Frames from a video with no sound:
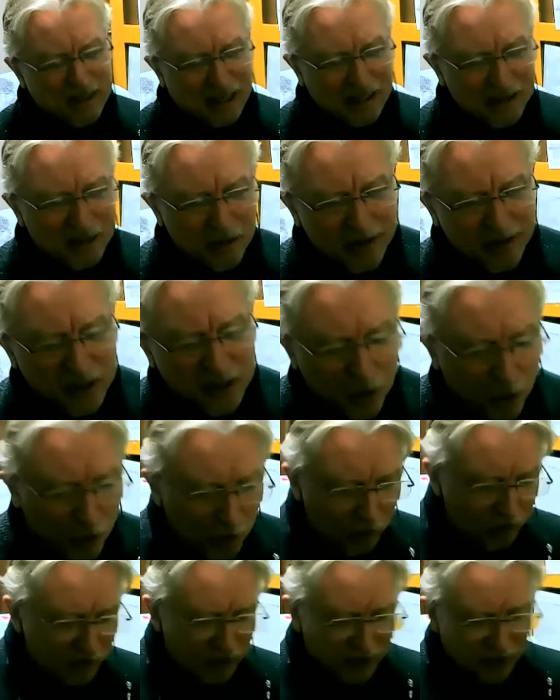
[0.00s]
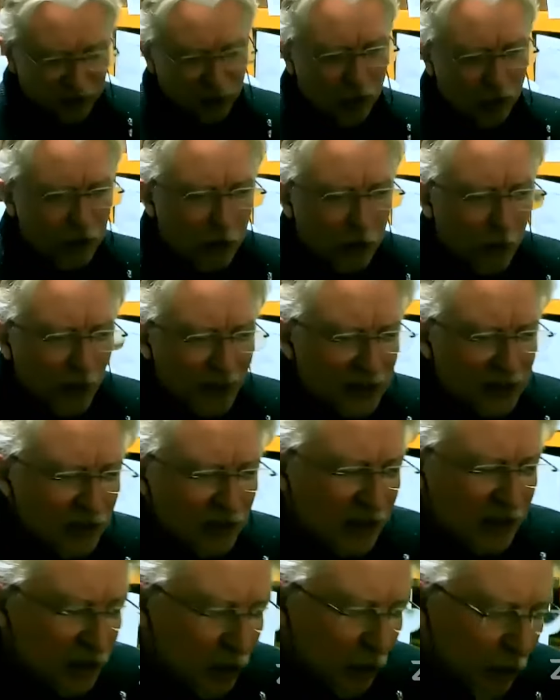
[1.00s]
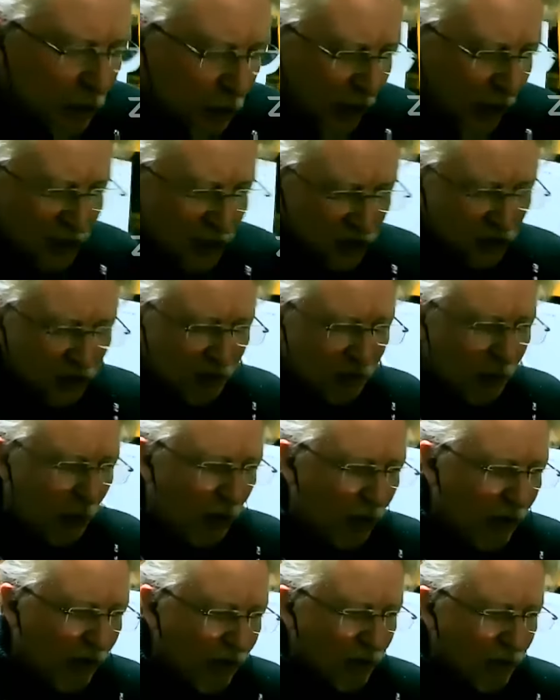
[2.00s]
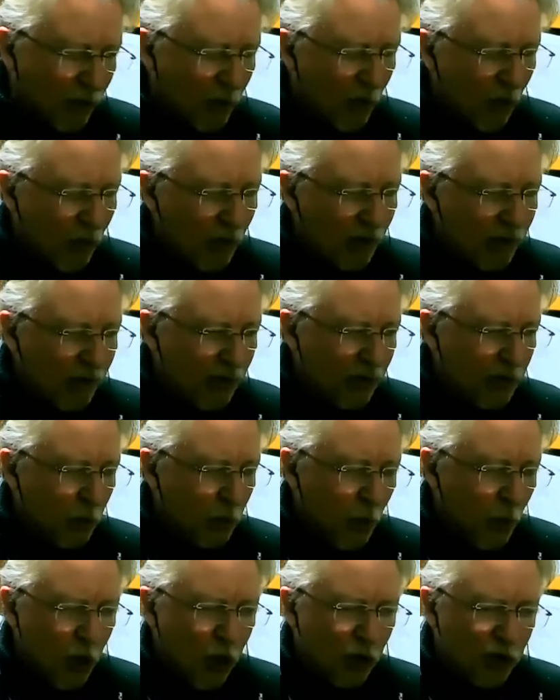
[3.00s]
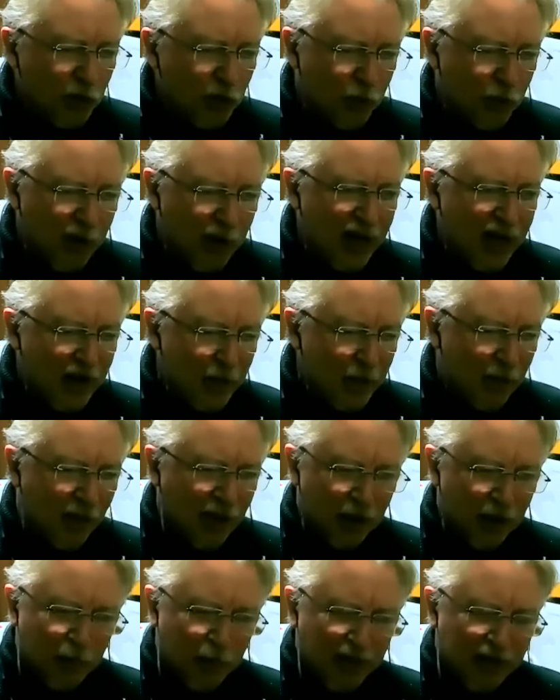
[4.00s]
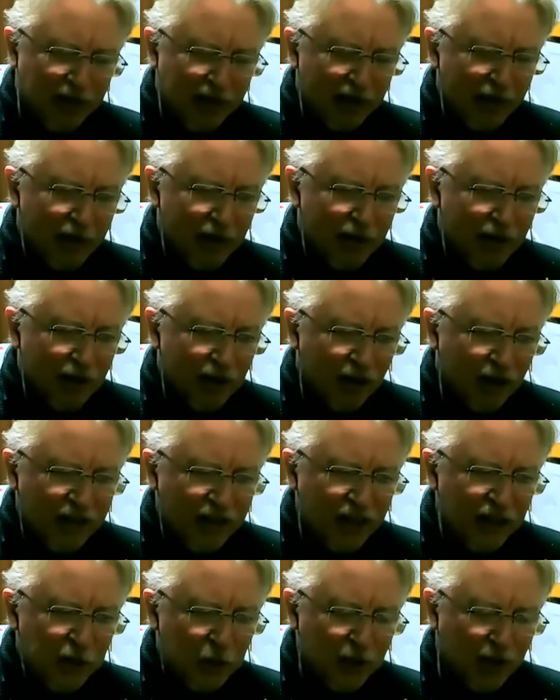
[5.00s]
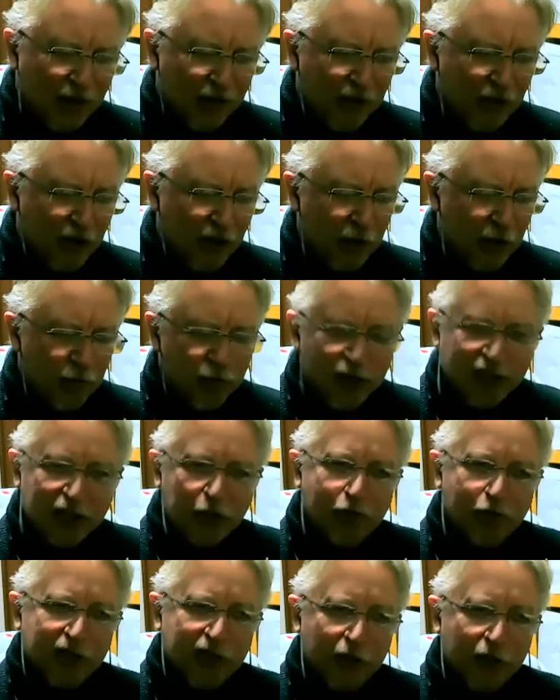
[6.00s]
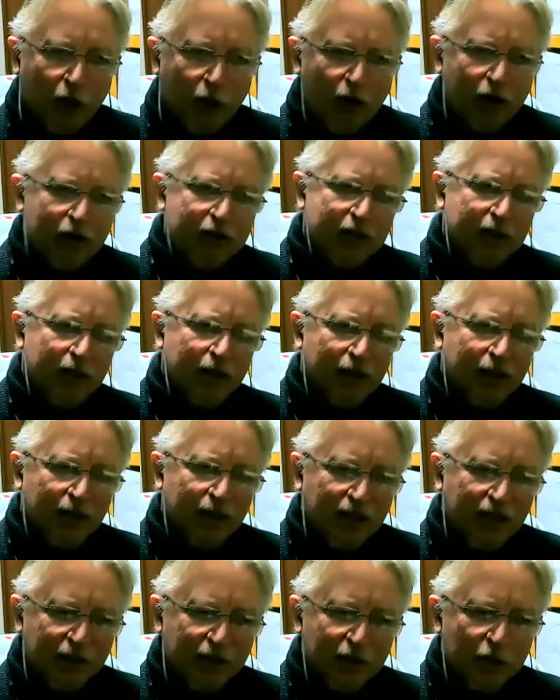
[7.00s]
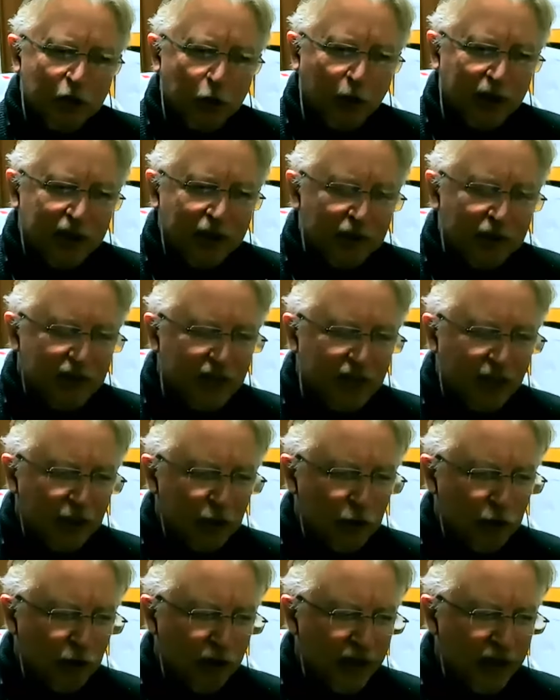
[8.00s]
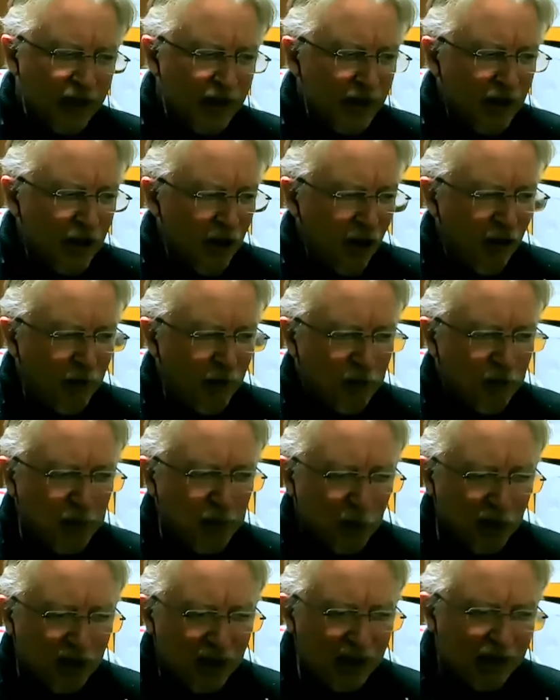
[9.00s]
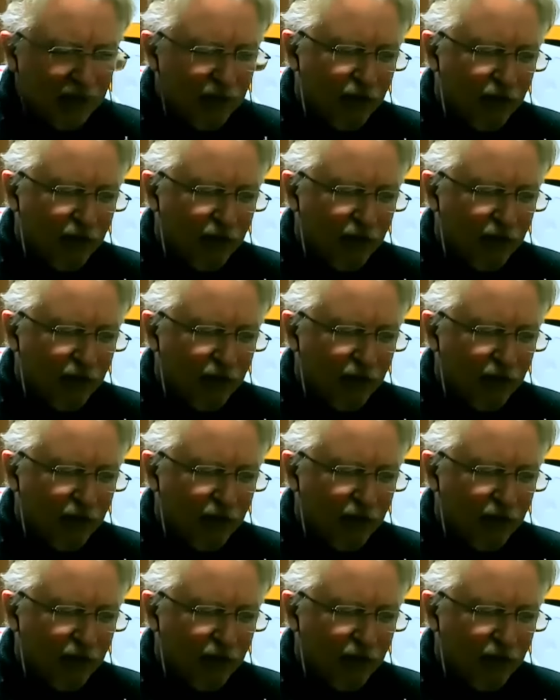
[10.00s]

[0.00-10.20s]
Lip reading: there's no question of what the world brain might be. And then you have a rich resource in the 20th century of people like